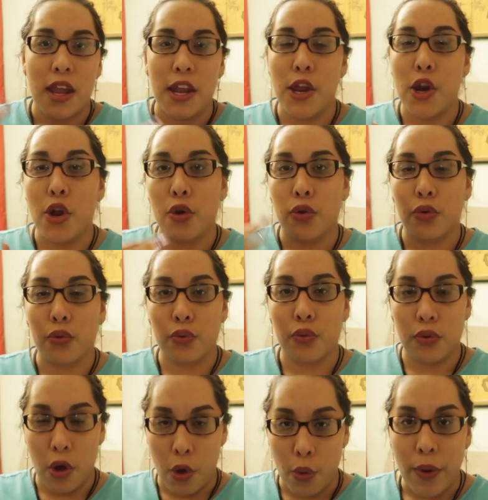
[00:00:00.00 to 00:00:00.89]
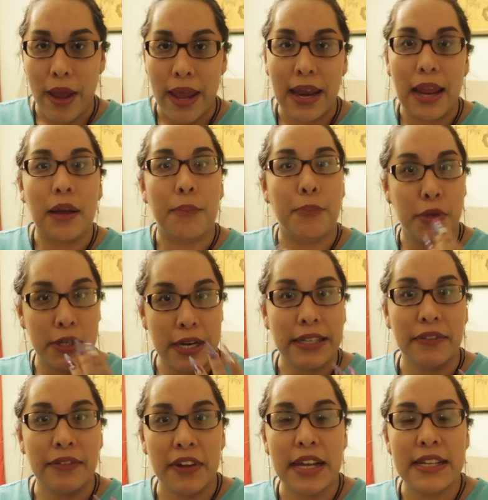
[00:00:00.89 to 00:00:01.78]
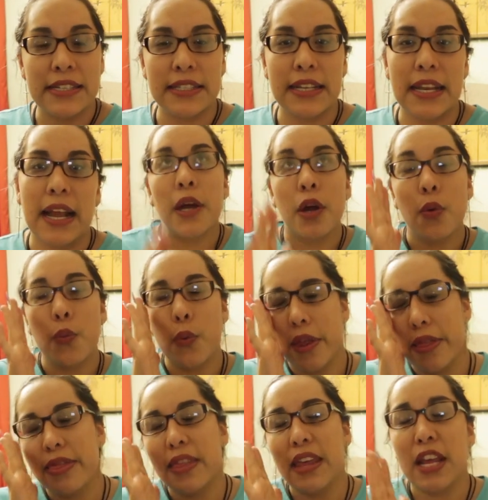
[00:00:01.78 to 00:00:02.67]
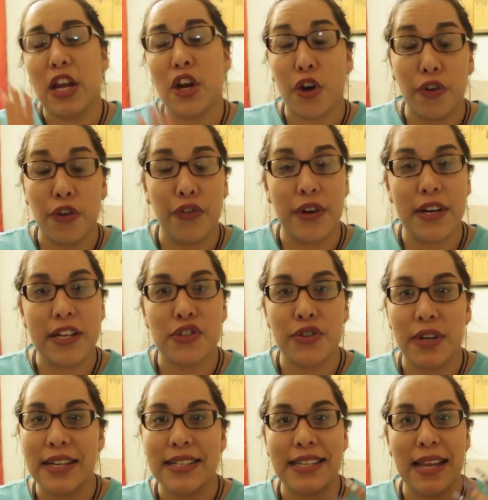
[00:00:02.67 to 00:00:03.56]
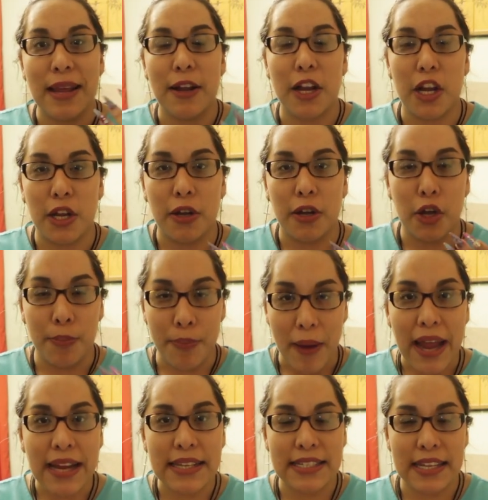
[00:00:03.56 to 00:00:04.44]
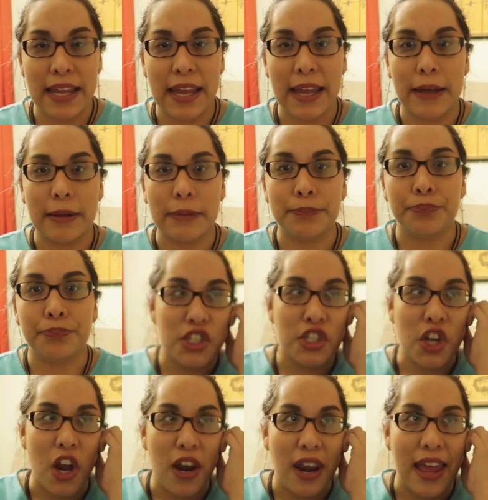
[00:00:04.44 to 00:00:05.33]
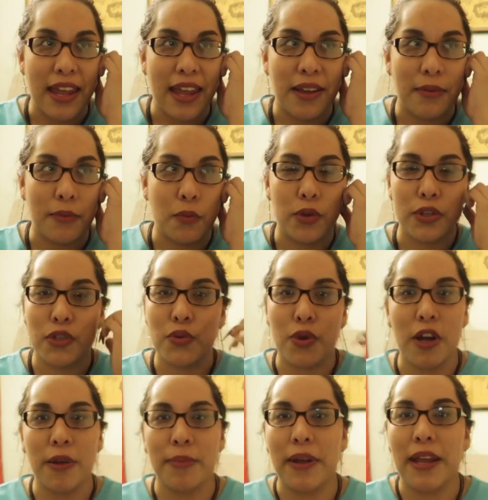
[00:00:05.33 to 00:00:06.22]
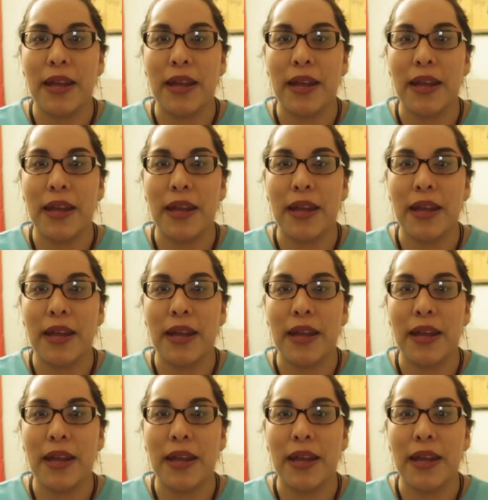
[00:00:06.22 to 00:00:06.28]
you know away like protective custody when the girlfriend is trying to say goodbye to him she's all like what's wrong